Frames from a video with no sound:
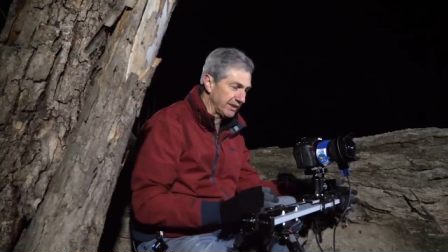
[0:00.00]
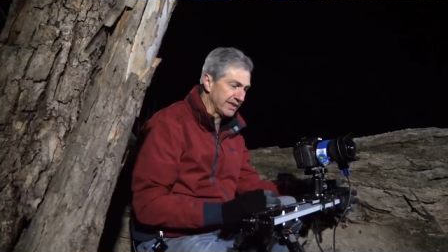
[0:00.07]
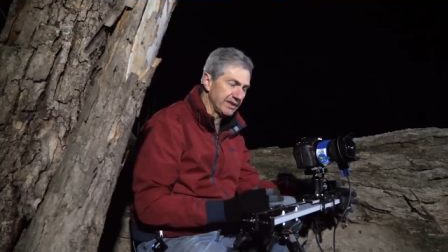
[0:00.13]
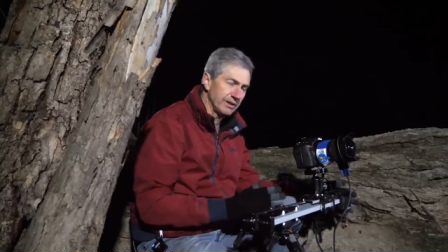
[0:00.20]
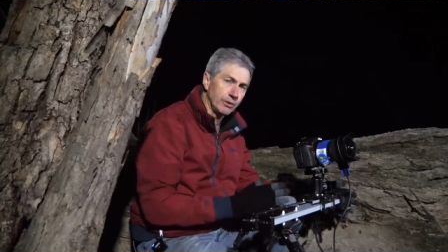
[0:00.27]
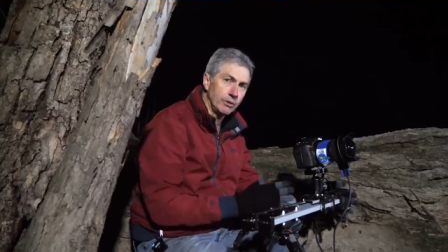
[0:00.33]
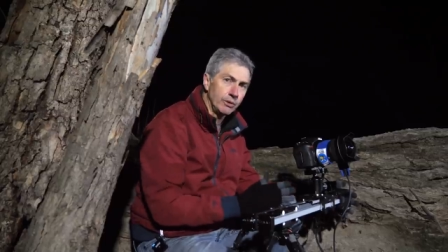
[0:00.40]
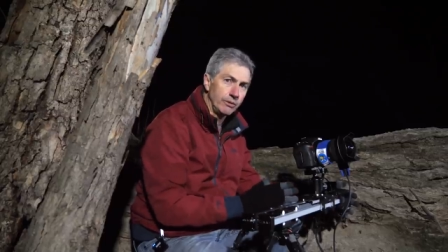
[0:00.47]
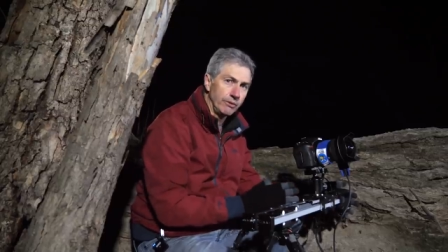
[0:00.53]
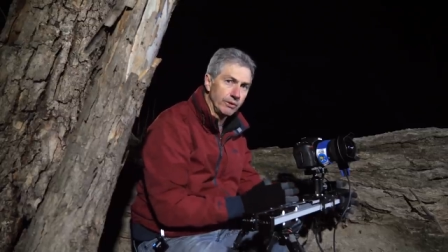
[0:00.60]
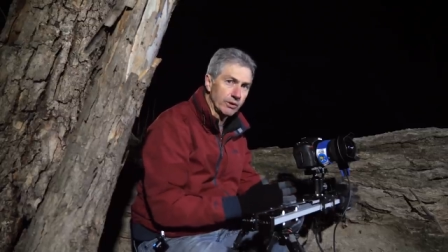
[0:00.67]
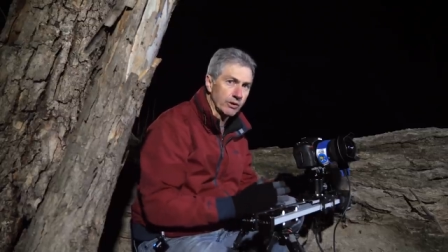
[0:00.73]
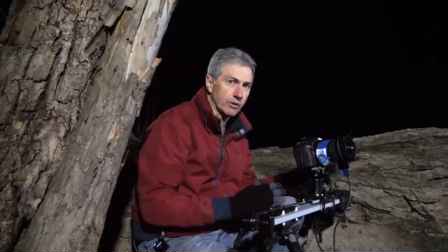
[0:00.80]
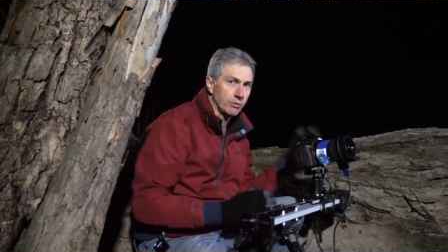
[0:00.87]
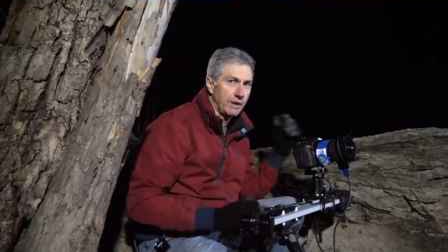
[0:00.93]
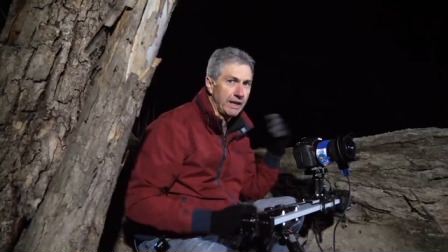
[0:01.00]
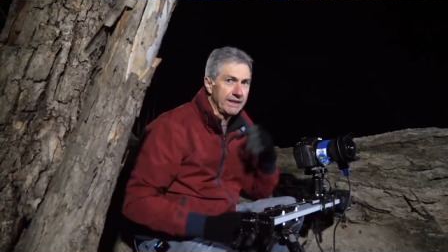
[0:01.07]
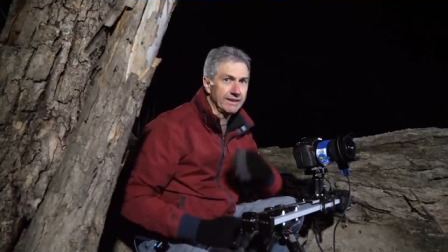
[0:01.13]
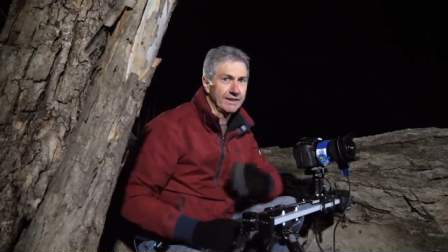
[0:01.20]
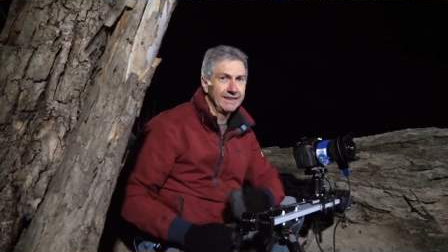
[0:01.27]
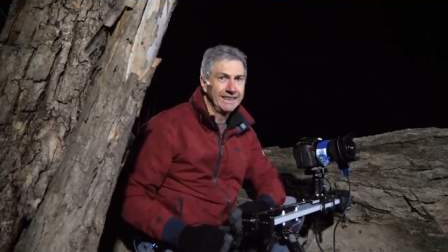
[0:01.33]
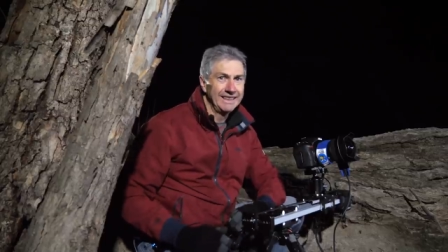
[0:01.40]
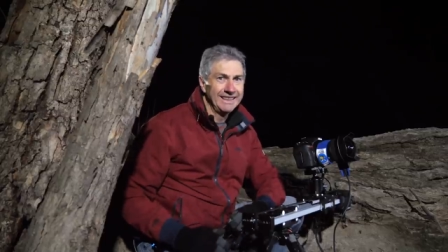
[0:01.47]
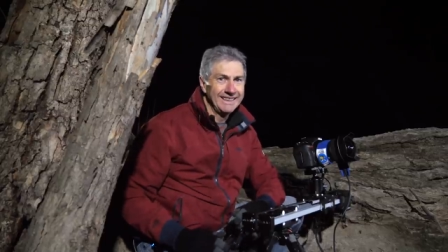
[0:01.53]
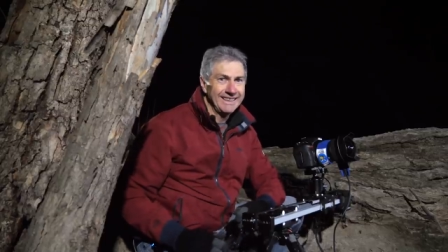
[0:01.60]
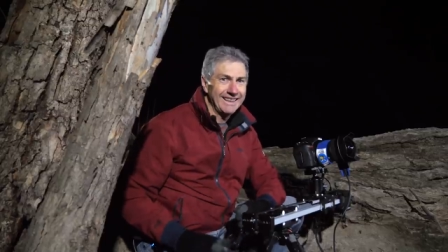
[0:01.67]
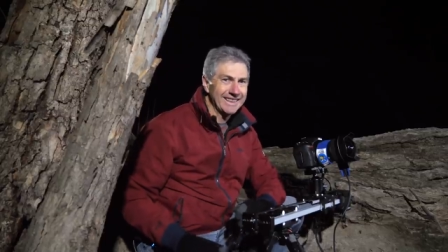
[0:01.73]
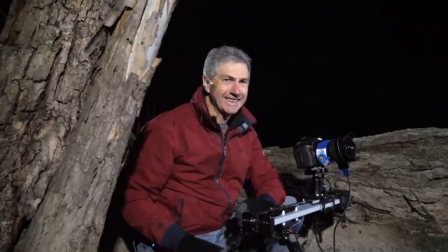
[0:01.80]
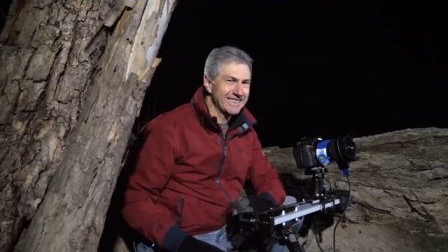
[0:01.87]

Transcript: There's an awful lot of weight, and I